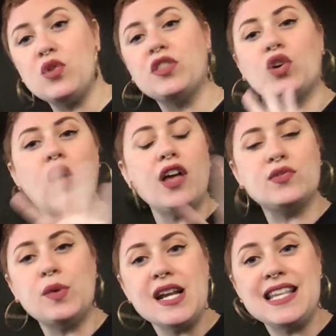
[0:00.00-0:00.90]
So the
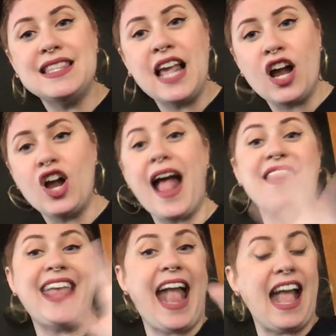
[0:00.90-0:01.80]
crossword is there
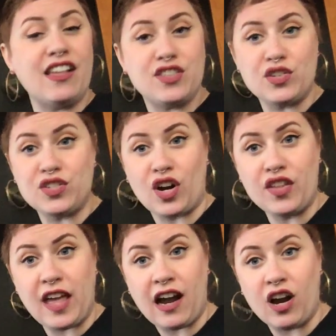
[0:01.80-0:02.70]
and the answers
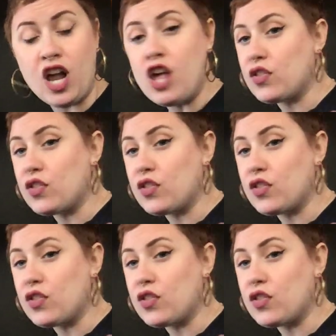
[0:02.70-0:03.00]
are there.